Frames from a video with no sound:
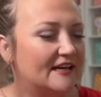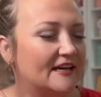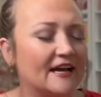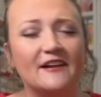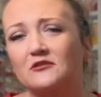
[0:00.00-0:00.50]

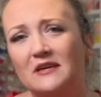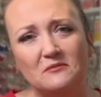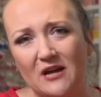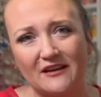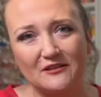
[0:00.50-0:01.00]
I don't keep
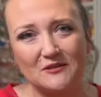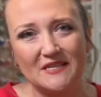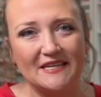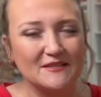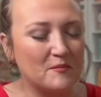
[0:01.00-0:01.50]
track of those
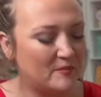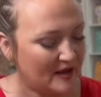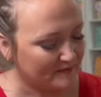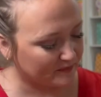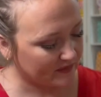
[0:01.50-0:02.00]
things,
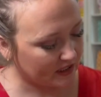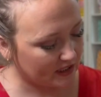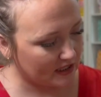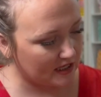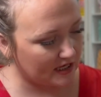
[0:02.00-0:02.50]
but
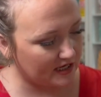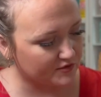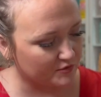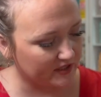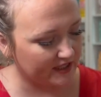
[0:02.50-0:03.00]

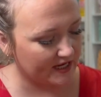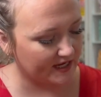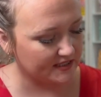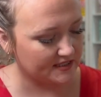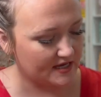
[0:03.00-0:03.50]
it's really
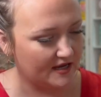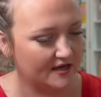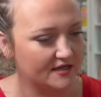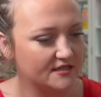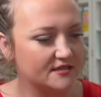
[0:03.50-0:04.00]
nice
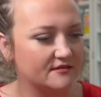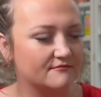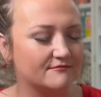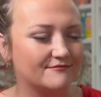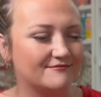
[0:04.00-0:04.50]
and
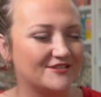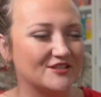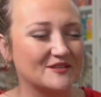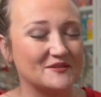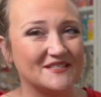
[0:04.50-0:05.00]

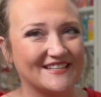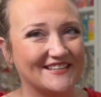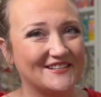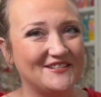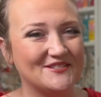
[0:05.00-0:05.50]
just goes
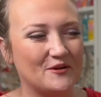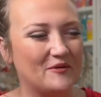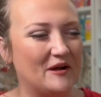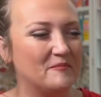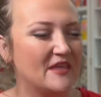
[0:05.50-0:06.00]
together so
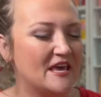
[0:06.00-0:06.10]
well.